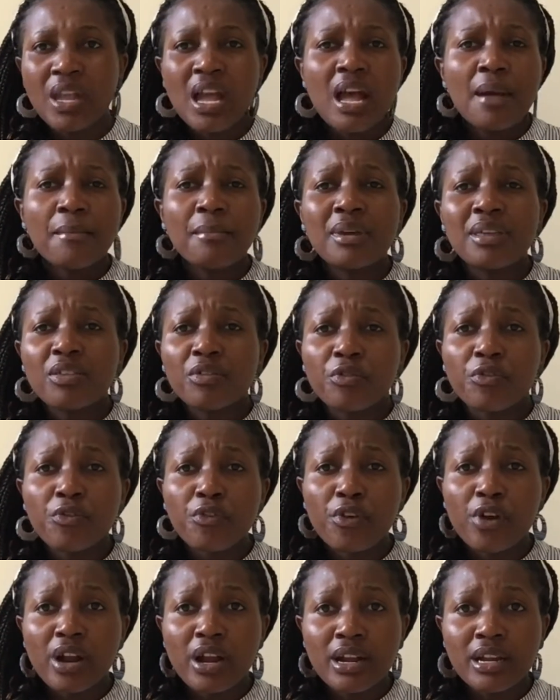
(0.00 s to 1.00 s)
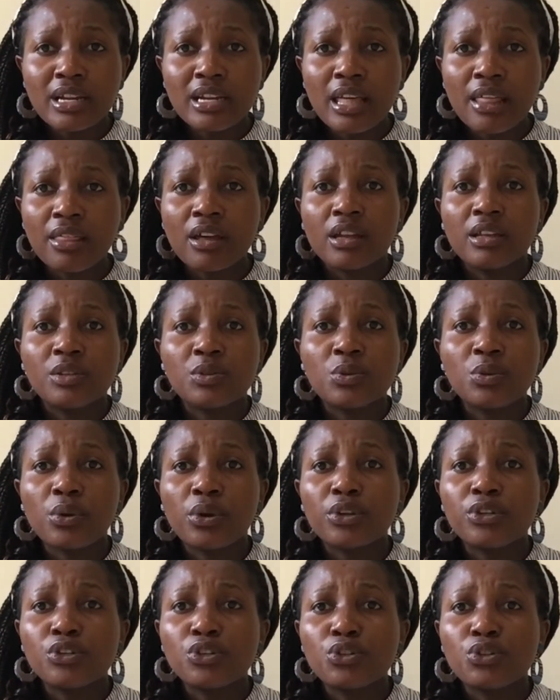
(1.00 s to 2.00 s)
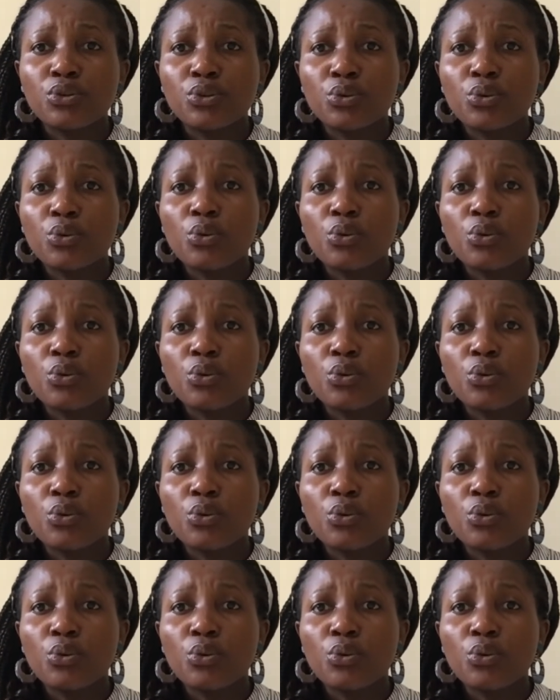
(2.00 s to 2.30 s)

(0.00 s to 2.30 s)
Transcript: Be the friend that is going to,